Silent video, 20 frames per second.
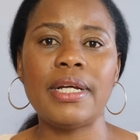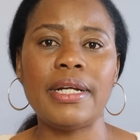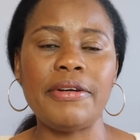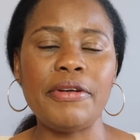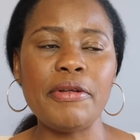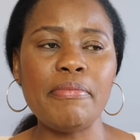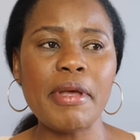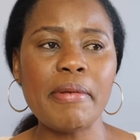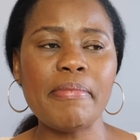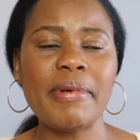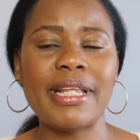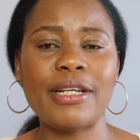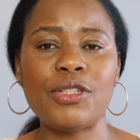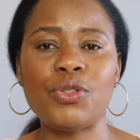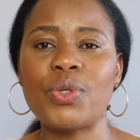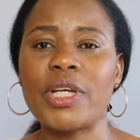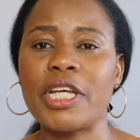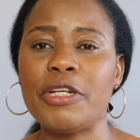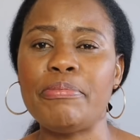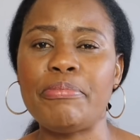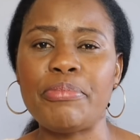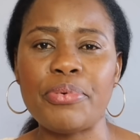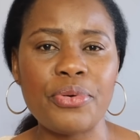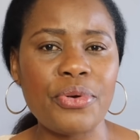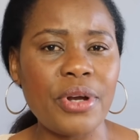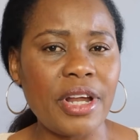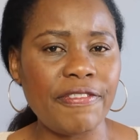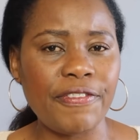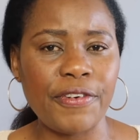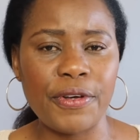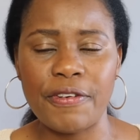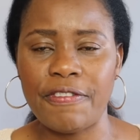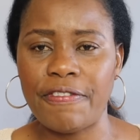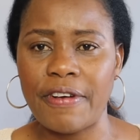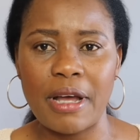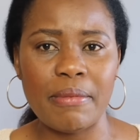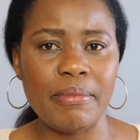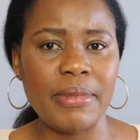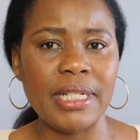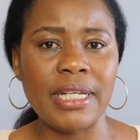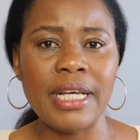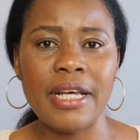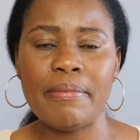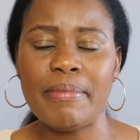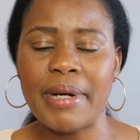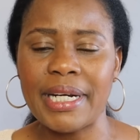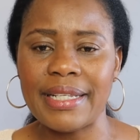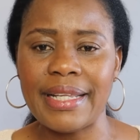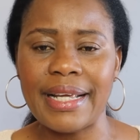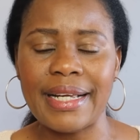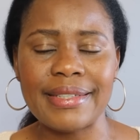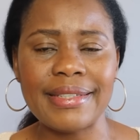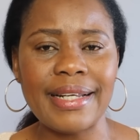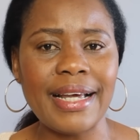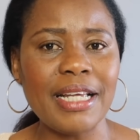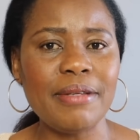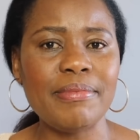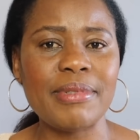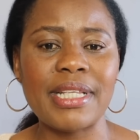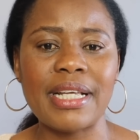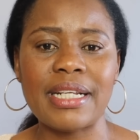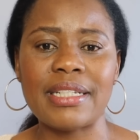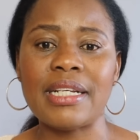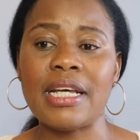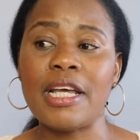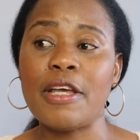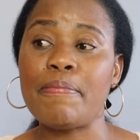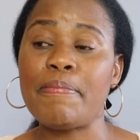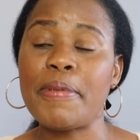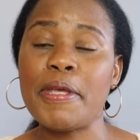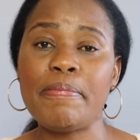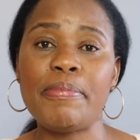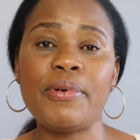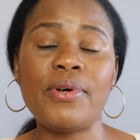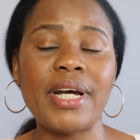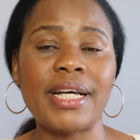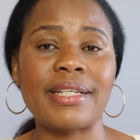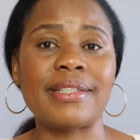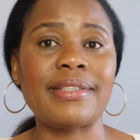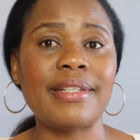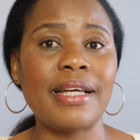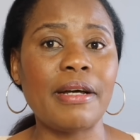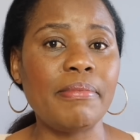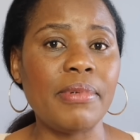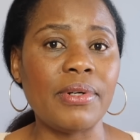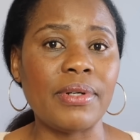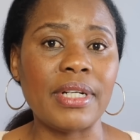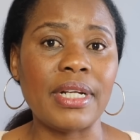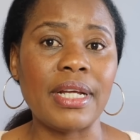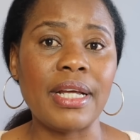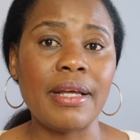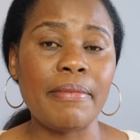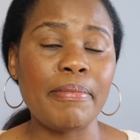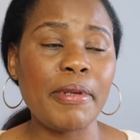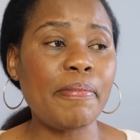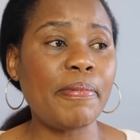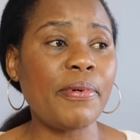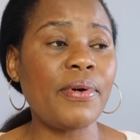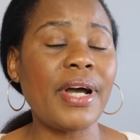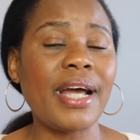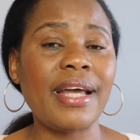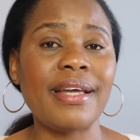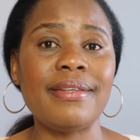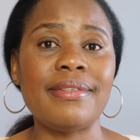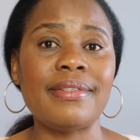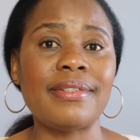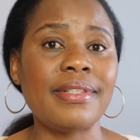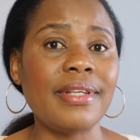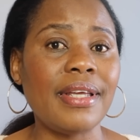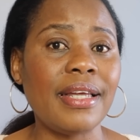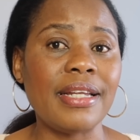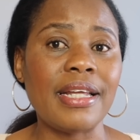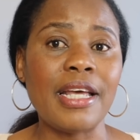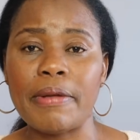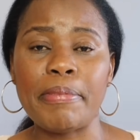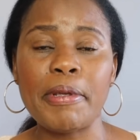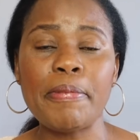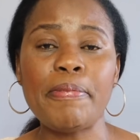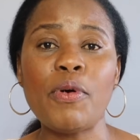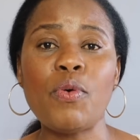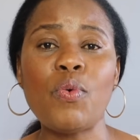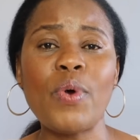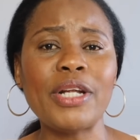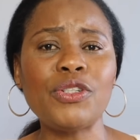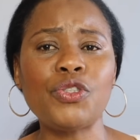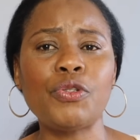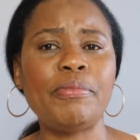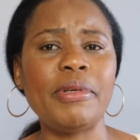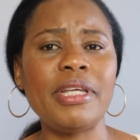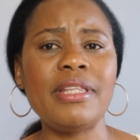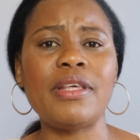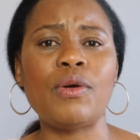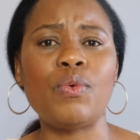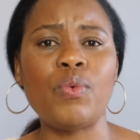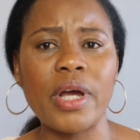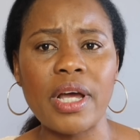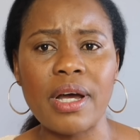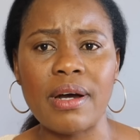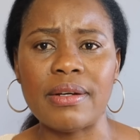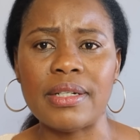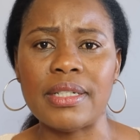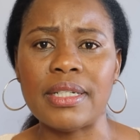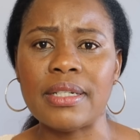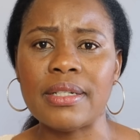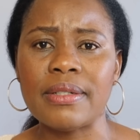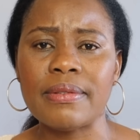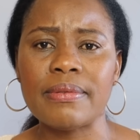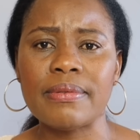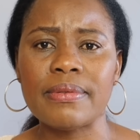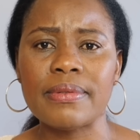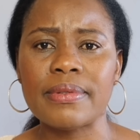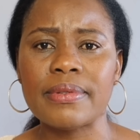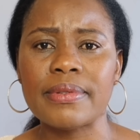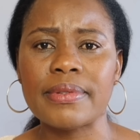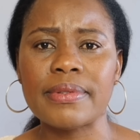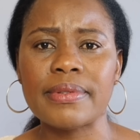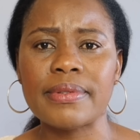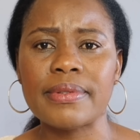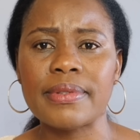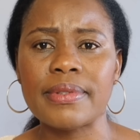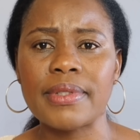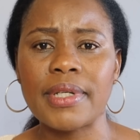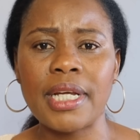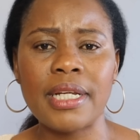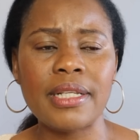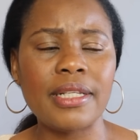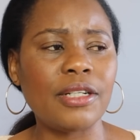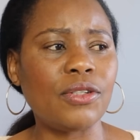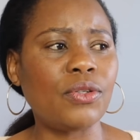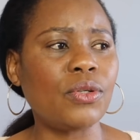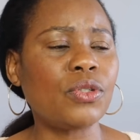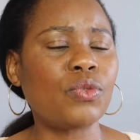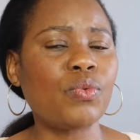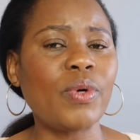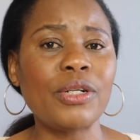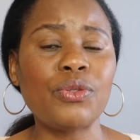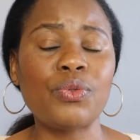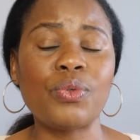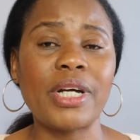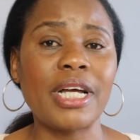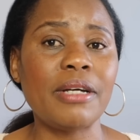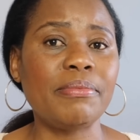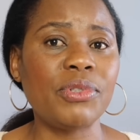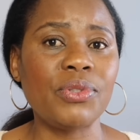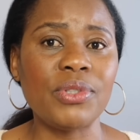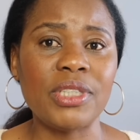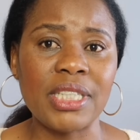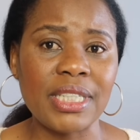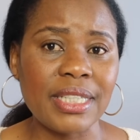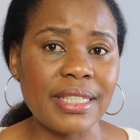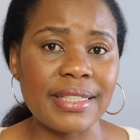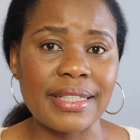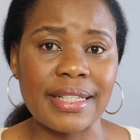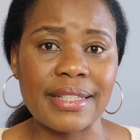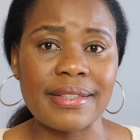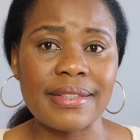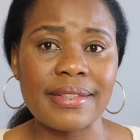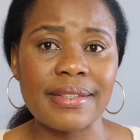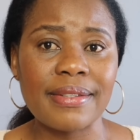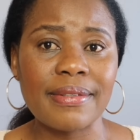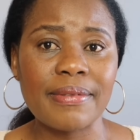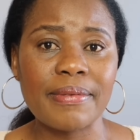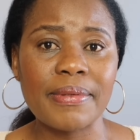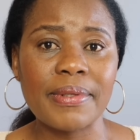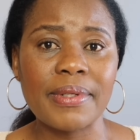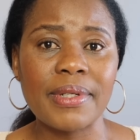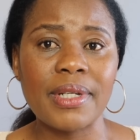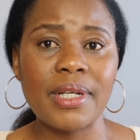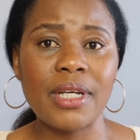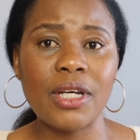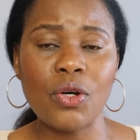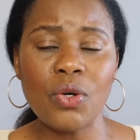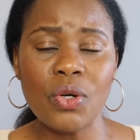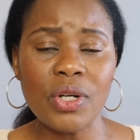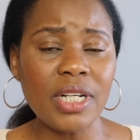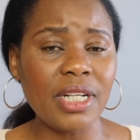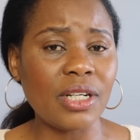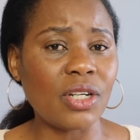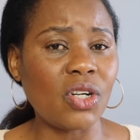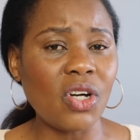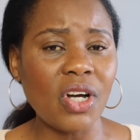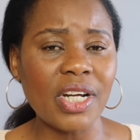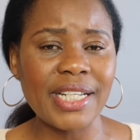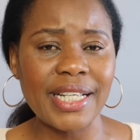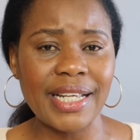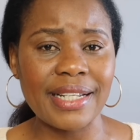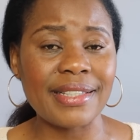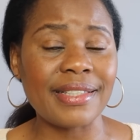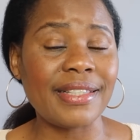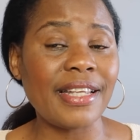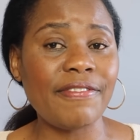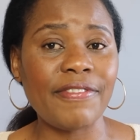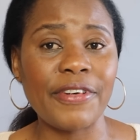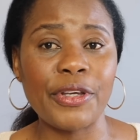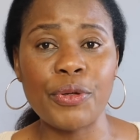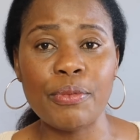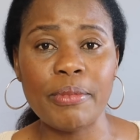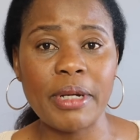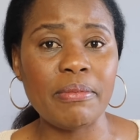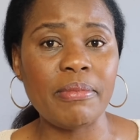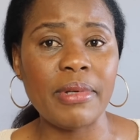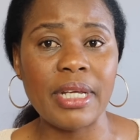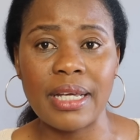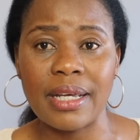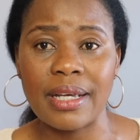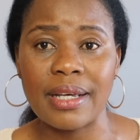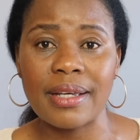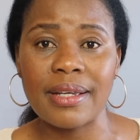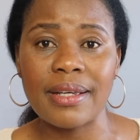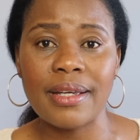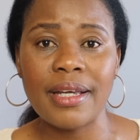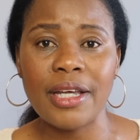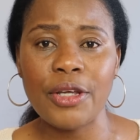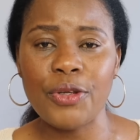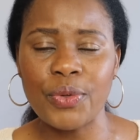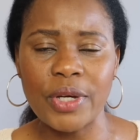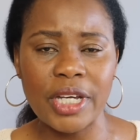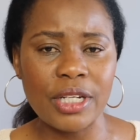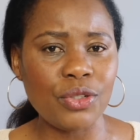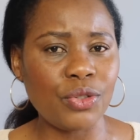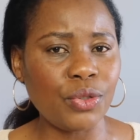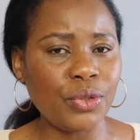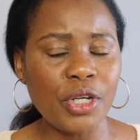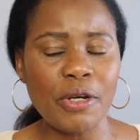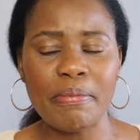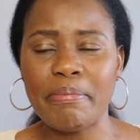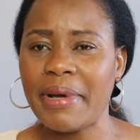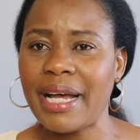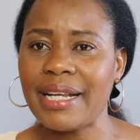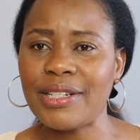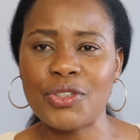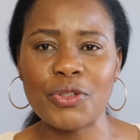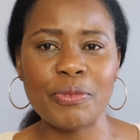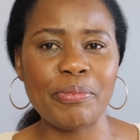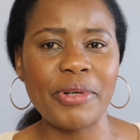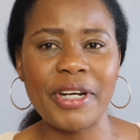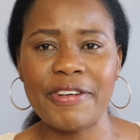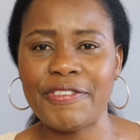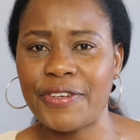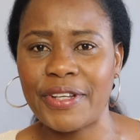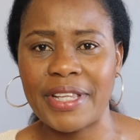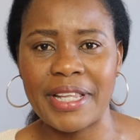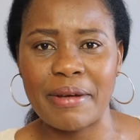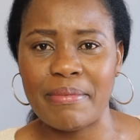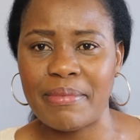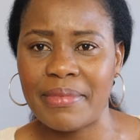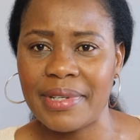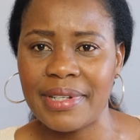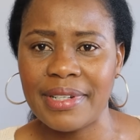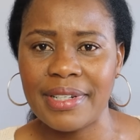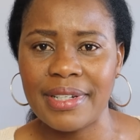Remember that you can pray for your family, but there are times that people are stubborn. People are in sin. People want to be in the world, and they don't want to come to Jesus. Only God can save a human being. You can do your part to pray for them.